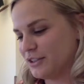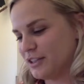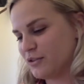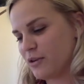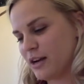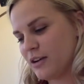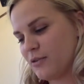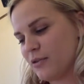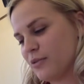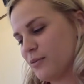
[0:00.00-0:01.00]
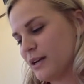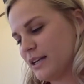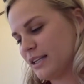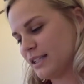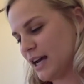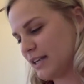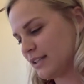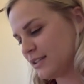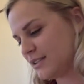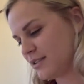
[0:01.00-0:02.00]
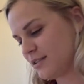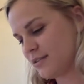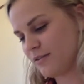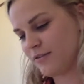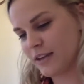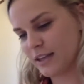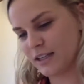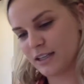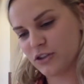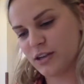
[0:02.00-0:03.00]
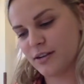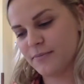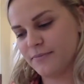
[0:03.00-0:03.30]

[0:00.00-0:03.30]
is the Gray Oral Reading Test, 5th edition.